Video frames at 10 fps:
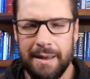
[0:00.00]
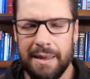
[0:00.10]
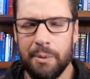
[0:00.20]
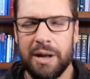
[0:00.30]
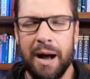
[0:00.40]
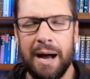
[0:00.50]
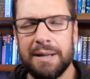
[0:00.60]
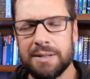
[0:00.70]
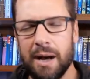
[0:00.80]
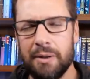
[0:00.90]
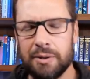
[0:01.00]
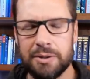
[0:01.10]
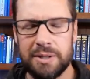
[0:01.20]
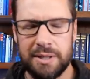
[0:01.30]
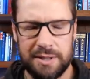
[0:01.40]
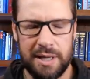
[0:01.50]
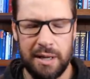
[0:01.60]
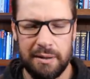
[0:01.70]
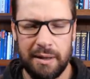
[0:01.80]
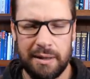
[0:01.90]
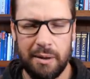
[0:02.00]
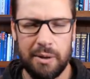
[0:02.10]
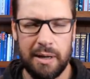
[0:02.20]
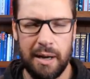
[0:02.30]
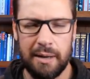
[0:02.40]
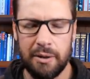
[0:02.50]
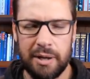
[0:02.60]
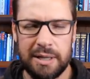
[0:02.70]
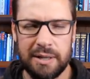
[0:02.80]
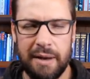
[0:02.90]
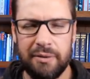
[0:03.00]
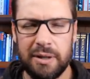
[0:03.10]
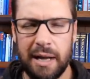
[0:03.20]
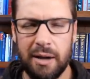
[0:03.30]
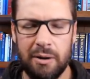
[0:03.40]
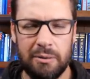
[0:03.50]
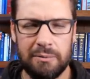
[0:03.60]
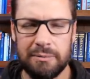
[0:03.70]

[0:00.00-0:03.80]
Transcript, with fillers: that would cause others to see, that they would look at his life and, and go,